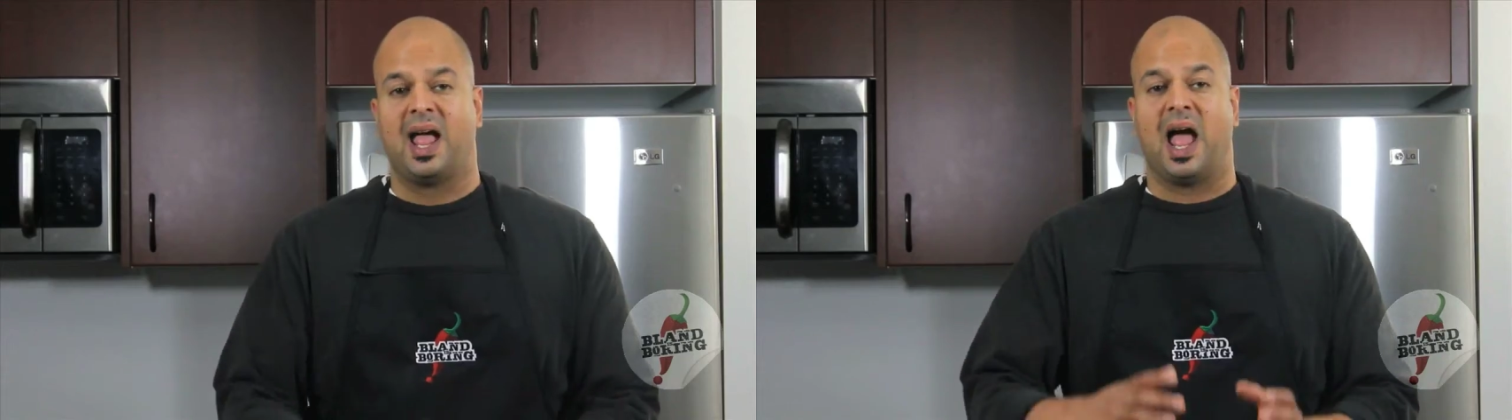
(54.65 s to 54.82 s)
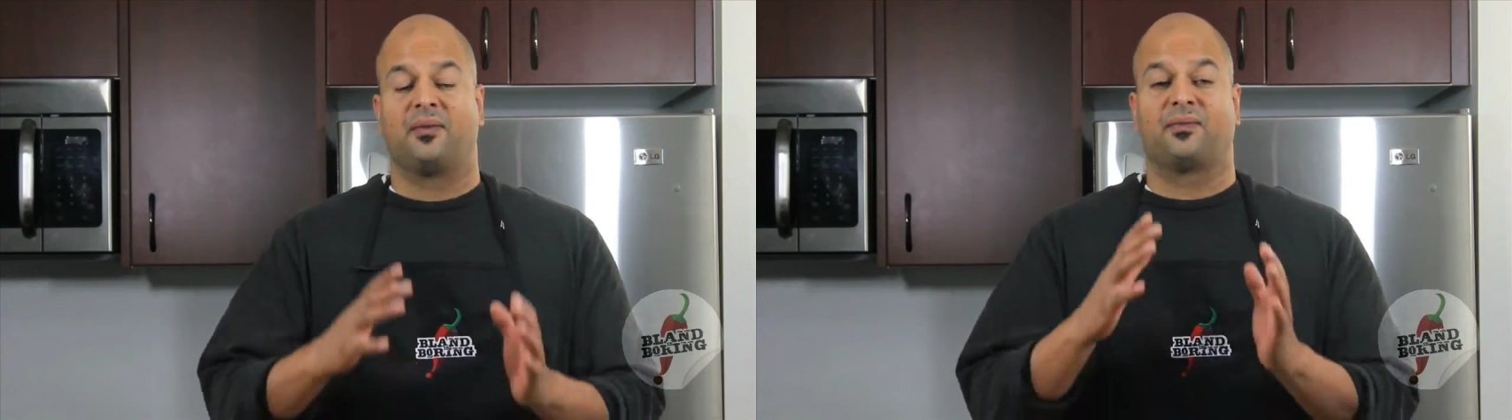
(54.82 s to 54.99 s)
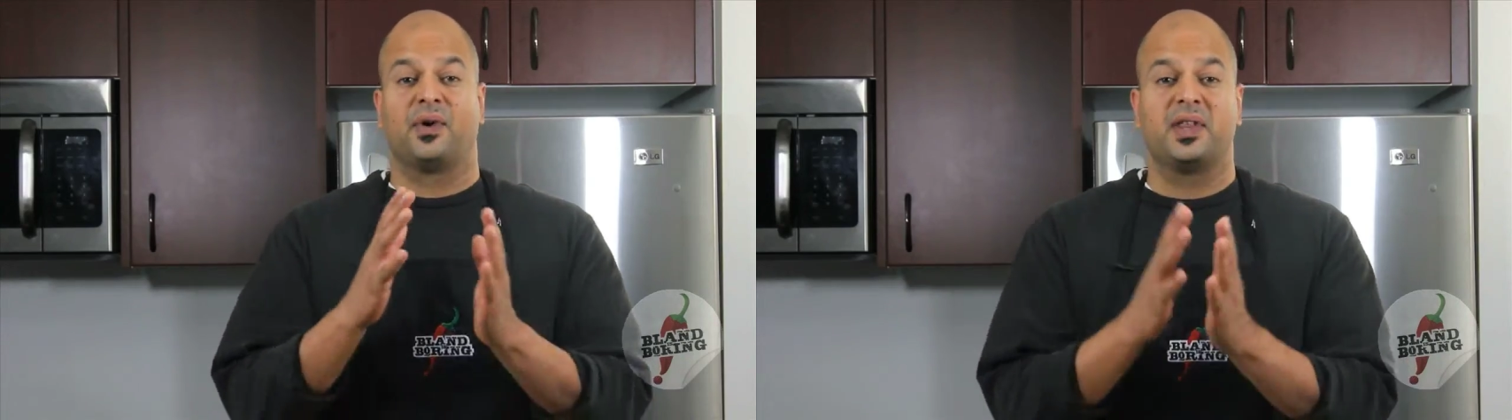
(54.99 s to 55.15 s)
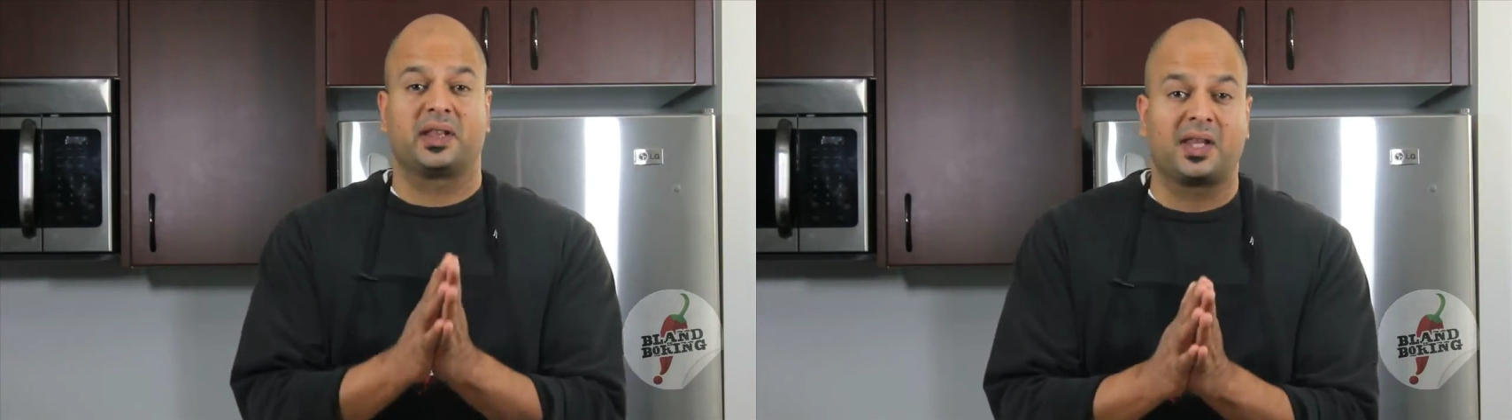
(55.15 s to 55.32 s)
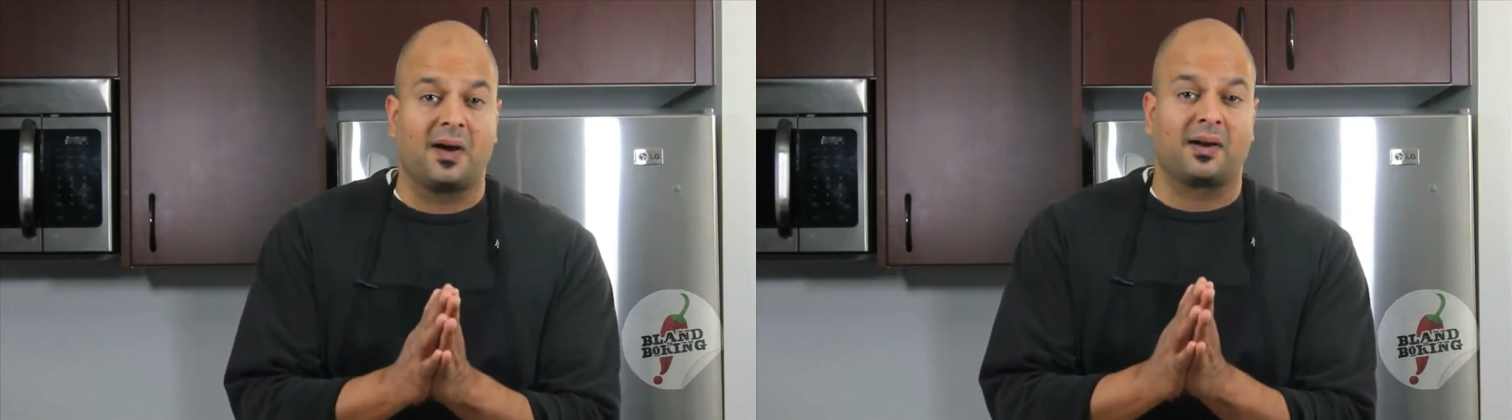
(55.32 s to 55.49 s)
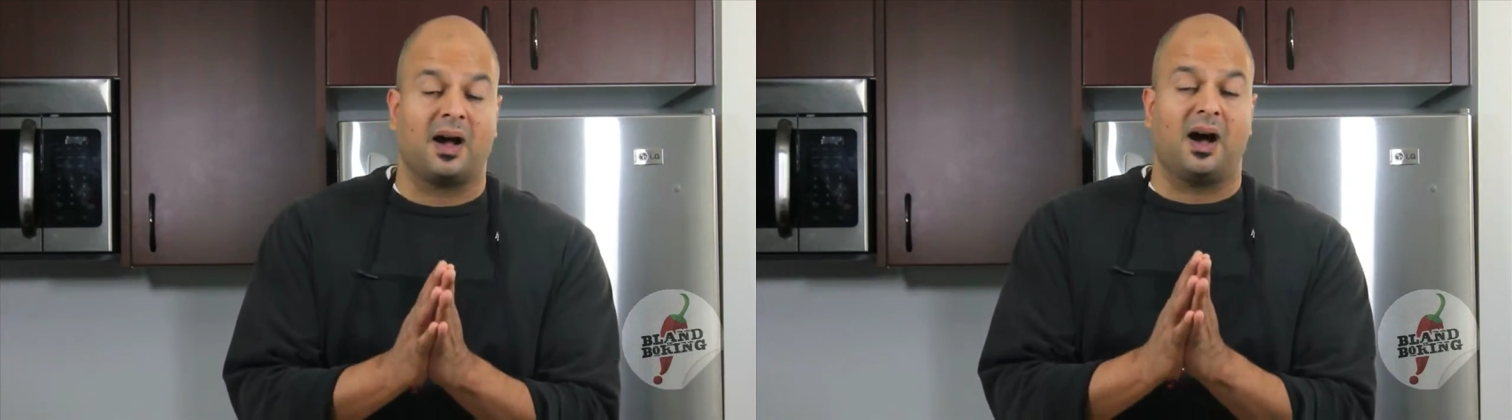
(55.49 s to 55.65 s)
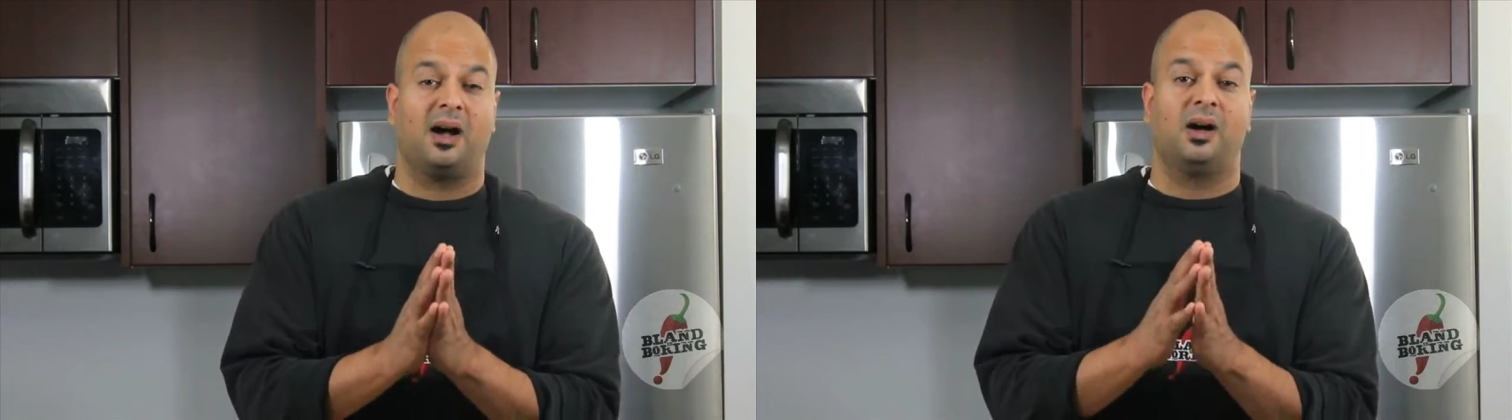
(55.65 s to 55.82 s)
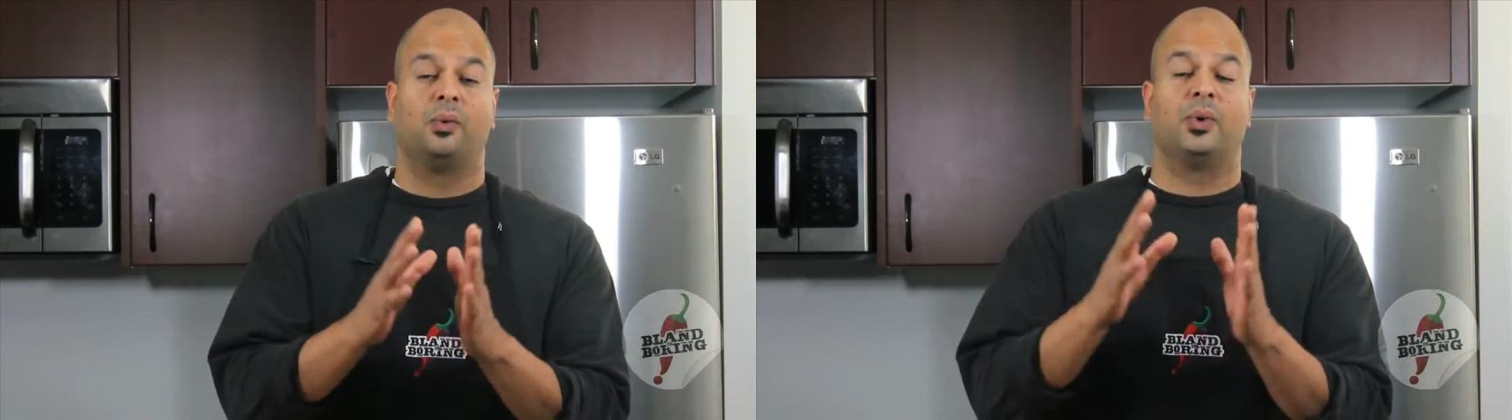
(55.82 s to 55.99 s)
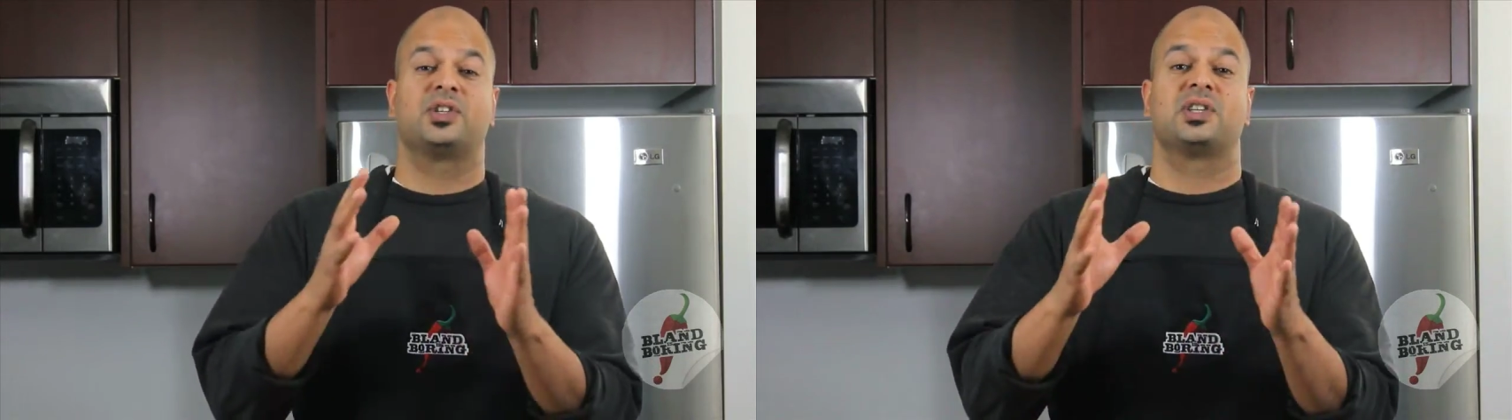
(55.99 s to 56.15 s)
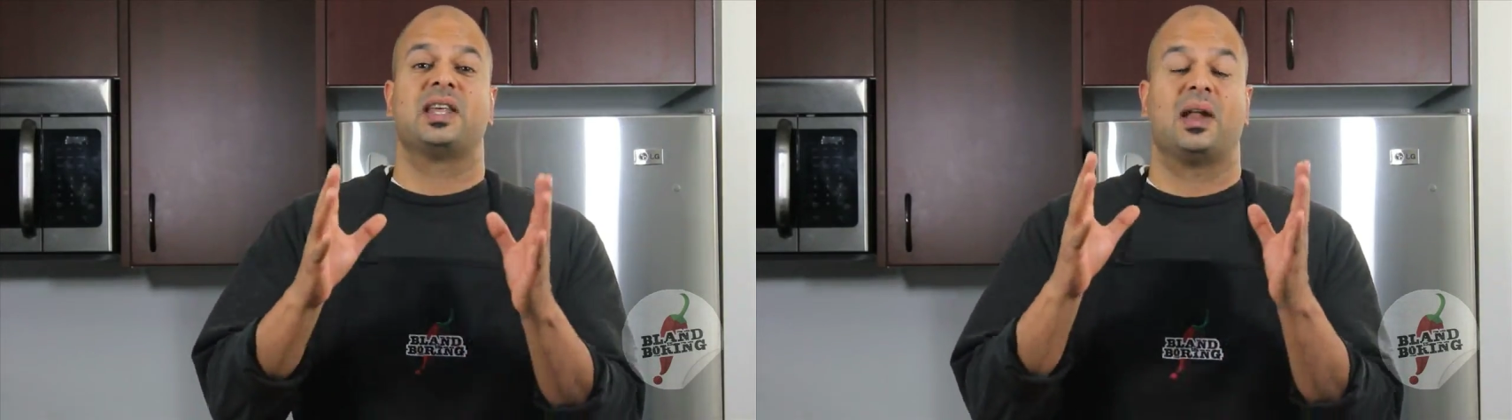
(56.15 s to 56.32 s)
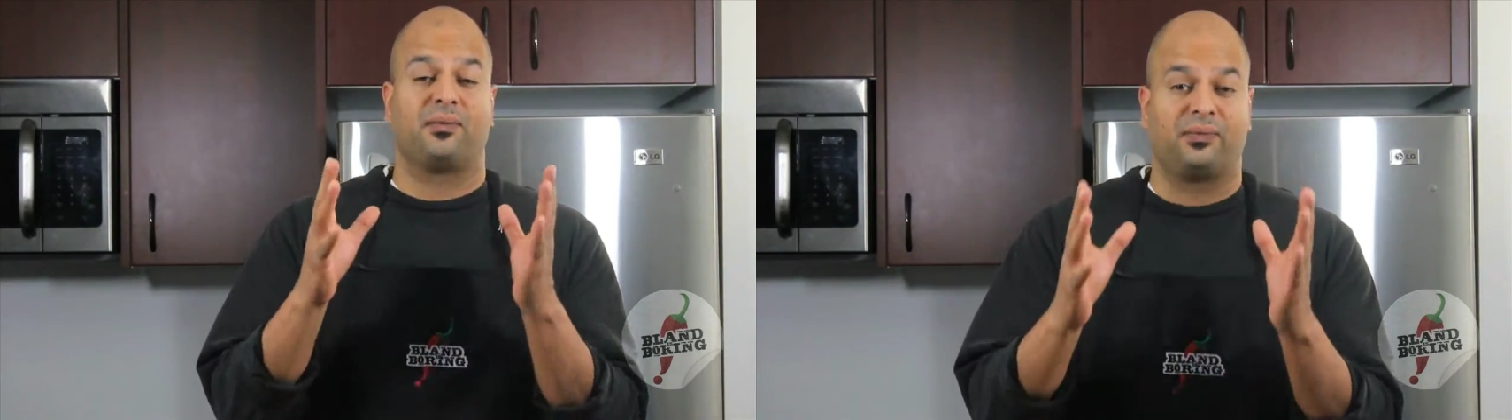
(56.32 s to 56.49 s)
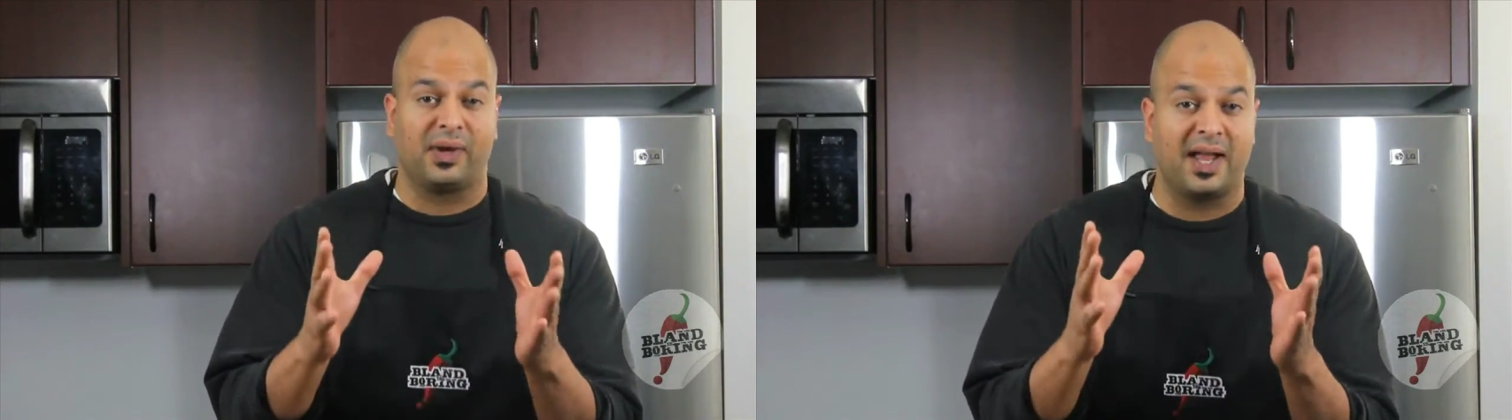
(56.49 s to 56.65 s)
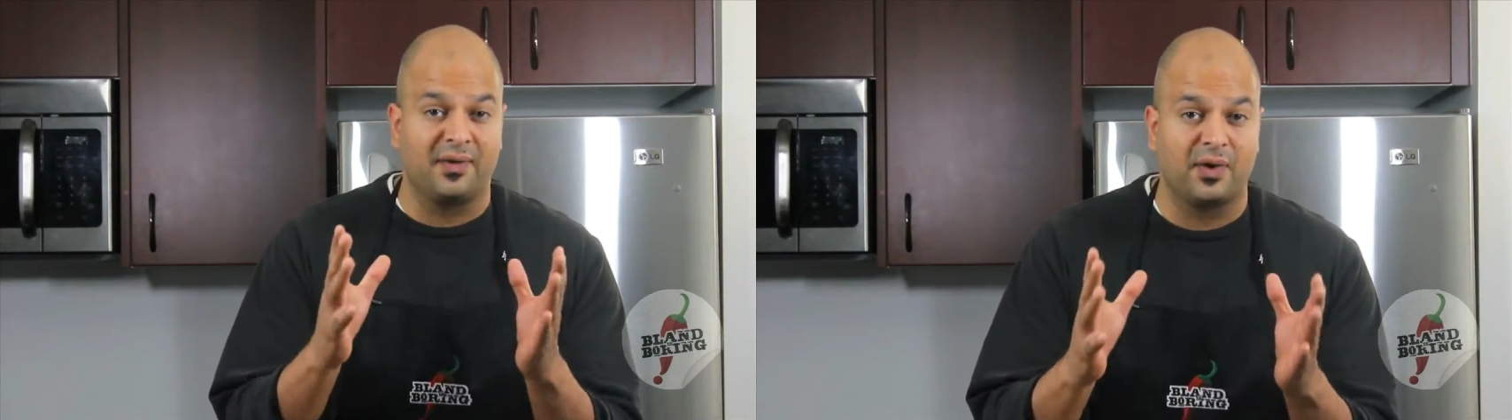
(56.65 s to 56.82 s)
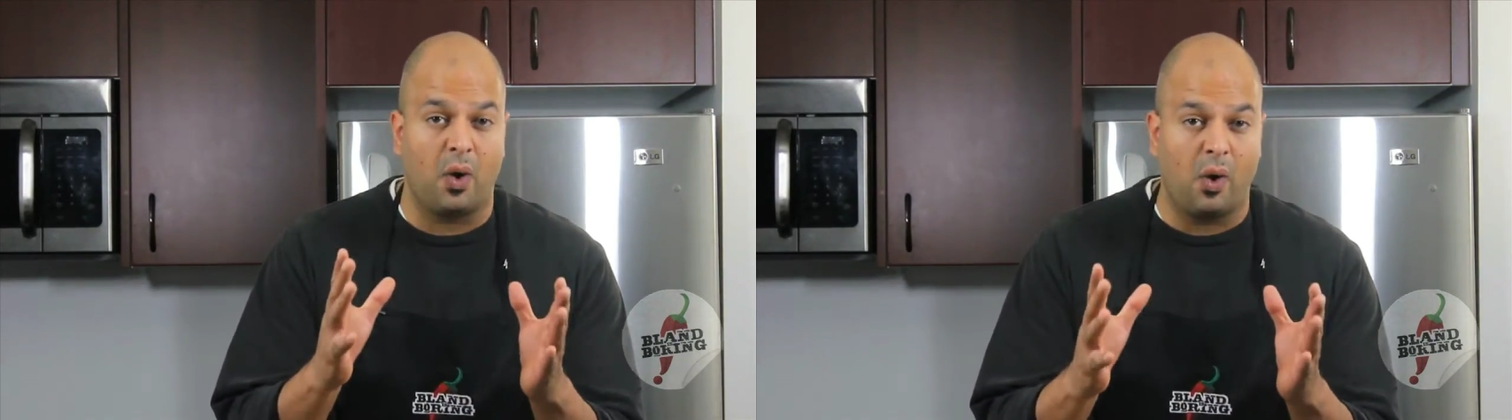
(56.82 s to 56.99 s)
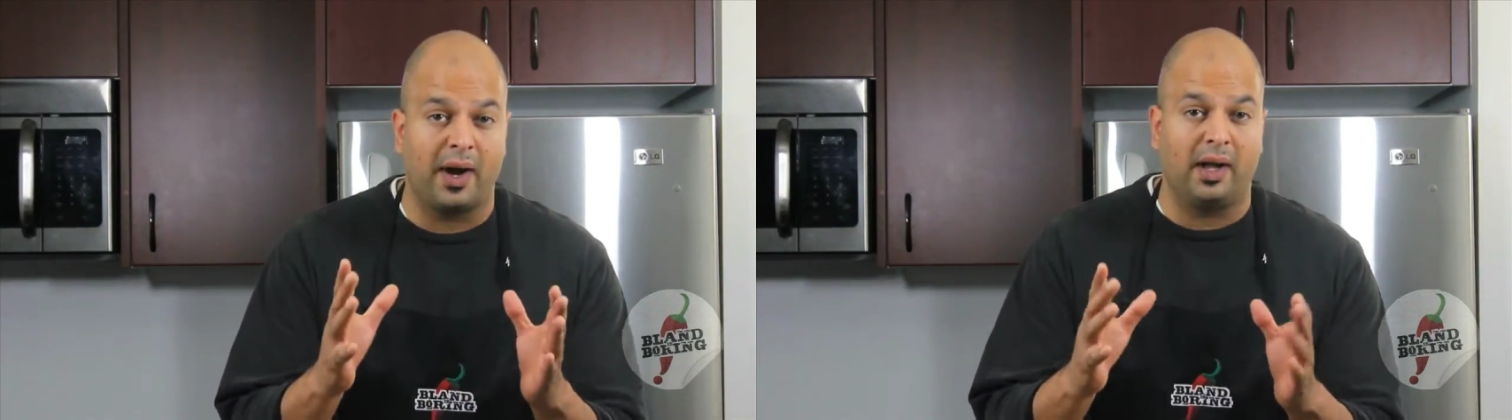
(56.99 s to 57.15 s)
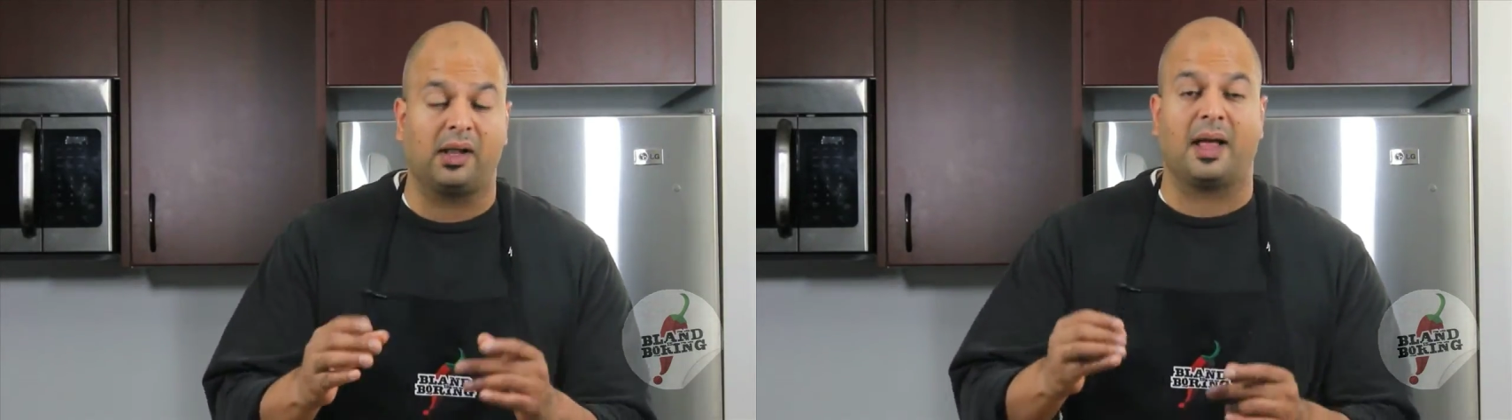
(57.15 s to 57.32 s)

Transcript: And for the tarka, which is that flavored oil,